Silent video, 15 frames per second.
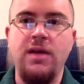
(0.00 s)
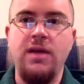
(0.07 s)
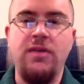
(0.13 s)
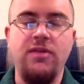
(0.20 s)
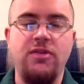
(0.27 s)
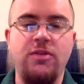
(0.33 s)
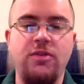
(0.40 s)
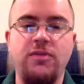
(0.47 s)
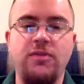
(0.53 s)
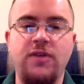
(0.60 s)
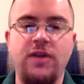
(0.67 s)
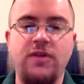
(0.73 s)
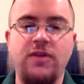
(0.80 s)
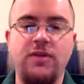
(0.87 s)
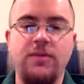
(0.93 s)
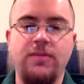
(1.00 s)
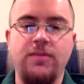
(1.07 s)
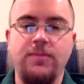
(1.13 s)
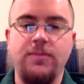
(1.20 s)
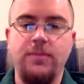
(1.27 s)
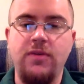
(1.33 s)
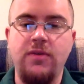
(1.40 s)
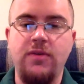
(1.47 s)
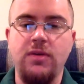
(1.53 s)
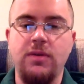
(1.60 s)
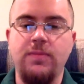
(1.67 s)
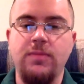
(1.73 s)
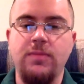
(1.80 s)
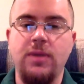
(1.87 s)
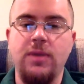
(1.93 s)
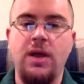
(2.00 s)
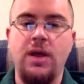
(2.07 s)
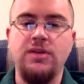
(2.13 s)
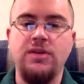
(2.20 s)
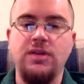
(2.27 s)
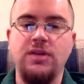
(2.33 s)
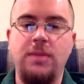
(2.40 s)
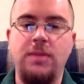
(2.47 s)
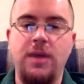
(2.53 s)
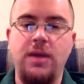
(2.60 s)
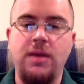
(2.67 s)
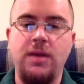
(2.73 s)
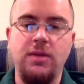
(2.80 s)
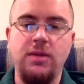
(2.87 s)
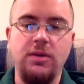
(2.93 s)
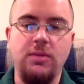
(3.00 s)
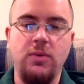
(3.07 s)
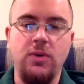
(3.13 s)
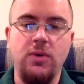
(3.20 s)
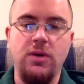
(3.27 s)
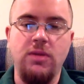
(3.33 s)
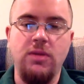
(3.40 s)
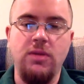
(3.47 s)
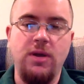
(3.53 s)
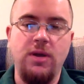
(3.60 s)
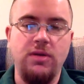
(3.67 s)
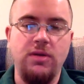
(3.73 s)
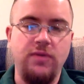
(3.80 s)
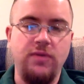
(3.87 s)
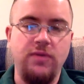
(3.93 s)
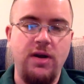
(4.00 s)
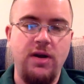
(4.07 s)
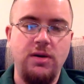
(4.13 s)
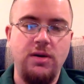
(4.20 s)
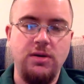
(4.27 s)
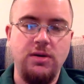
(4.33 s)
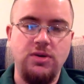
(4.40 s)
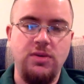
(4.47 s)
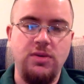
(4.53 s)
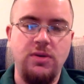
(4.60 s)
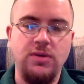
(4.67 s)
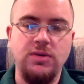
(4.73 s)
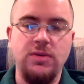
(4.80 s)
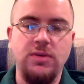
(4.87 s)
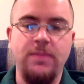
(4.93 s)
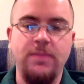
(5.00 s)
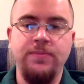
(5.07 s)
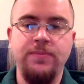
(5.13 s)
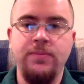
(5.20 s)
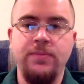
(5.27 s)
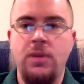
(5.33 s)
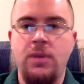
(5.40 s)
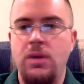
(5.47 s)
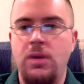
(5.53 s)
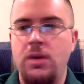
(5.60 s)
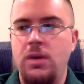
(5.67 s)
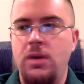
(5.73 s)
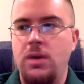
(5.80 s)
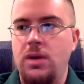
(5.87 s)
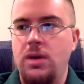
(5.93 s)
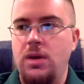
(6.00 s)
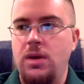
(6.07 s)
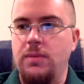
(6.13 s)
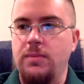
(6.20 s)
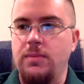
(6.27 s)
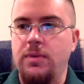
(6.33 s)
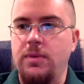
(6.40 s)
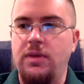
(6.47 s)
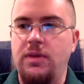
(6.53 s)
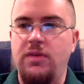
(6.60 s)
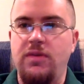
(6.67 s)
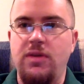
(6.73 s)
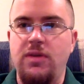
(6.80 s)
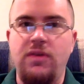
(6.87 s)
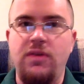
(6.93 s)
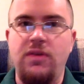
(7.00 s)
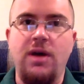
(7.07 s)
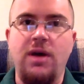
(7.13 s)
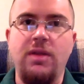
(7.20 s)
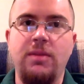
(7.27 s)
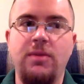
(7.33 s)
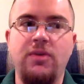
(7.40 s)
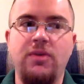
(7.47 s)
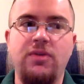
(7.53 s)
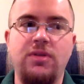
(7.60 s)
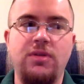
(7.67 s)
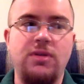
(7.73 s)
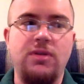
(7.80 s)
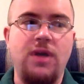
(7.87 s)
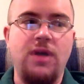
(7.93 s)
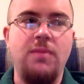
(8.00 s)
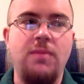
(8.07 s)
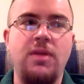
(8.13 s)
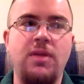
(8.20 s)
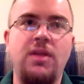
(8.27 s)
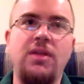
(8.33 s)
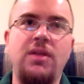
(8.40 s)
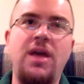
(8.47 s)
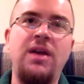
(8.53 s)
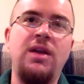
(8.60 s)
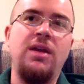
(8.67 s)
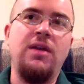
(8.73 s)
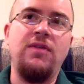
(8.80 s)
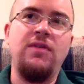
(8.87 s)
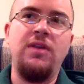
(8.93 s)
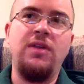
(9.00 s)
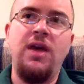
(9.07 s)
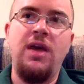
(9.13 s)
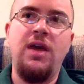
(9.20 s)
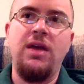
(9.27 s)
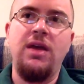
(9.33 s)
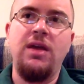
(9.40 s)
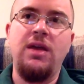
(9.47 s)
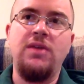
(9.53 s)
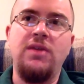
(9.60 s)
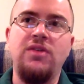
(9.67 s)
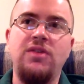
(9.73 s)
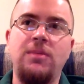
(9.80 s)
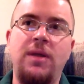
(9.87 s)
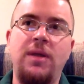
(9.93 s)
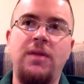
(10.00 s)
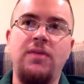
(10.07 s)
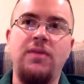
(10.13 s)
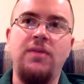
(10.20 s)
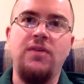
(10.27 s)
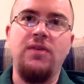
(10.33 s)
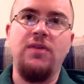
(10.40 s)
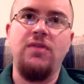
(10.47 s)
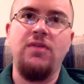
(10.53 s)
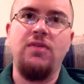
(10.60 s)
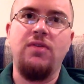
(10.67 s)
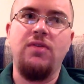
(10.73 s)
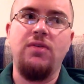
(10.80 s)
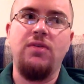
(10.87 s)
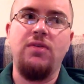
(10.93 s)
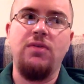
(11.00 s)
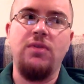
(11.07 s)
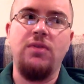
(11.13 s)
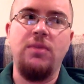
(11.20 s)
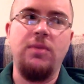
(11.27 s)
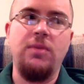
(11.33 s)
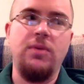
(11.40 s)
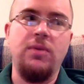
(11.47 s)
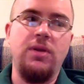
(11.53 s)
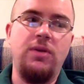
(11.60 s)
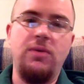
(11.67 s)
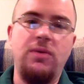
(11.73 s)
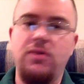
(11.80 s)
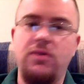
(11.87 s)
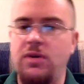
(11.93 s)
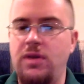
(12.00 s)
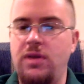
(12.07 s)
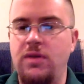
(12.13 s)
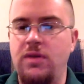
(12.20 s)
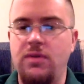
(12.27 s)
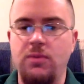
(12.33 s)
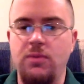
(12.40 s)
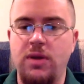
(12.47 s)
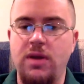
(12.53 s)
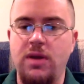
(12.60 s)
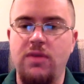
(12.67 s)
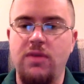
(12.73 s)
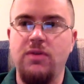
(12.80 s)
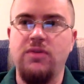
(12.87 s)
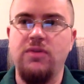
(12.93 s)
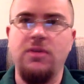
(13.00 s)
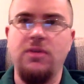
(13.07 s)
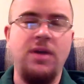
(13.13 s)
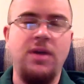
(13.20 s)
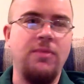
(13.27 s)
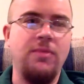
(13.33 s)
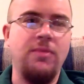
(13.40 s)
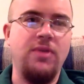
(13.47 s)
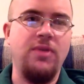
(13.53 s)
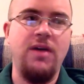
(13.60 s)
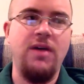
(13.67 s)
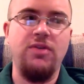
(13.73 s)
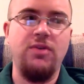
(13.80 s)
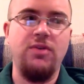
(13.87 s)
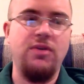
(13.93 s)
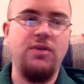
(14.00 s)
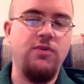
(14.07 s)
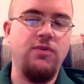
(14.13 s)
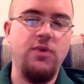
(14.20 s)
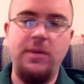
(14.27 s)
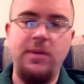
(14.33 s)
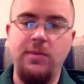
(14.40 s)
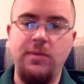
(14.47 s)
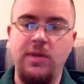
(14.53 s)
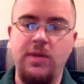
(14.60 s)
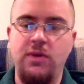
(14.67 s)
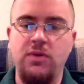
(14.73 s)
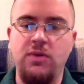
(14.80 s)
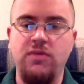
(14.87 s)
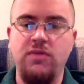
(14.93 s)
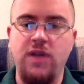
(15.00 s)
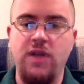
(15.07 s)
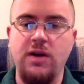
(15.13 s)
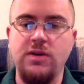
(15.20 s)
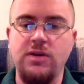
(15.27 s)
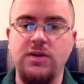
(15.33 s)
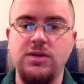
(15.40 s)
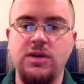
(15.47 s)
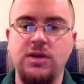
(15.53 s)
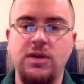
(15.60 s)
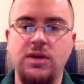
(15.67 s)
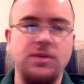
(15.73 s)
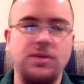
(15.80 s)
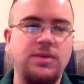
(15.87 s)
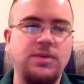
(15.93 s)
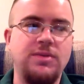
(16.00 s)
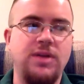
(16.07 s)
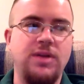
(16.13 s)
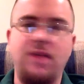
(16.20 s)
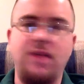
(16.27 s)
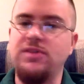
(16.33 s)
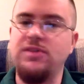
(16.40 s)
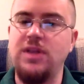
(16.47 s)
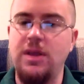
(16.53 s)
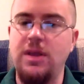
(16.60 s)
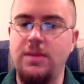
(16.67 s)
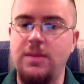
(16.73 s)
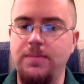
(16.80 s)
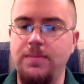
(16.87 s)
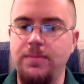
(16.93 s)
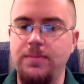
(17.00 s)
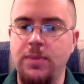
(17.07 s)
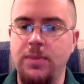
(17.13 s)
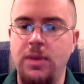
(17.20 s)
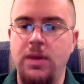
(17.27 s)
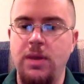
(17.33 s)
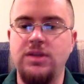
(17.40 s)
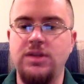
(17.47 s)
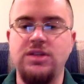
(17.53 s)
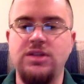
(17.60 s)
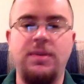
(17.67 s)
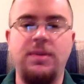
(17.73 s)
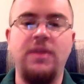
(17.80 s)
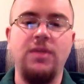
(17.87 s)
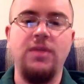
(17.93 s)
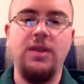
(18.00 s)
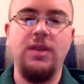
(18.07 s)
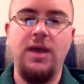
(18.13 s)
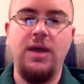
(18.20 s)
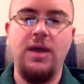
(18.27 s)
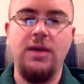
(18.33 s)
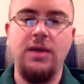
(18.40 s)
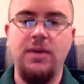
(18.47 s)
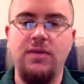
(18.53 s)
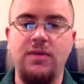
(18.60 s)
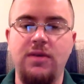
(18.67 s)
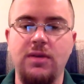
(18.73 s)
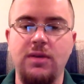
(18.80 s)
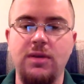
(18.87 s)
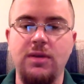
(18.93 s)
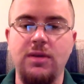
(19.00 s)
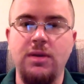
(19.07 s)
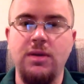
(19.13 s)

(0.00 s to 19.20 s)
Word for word: He's a supervisor basically, and I actually pay him a little more than my other flyer distributors. But he's out the most of the time, and any given day it just depends, because some people can do it certain days and whatnot. So sometimes I'll have 3 or 4 people out doing flyers. Sometimes I'll have just him. It just depends on the day, basically.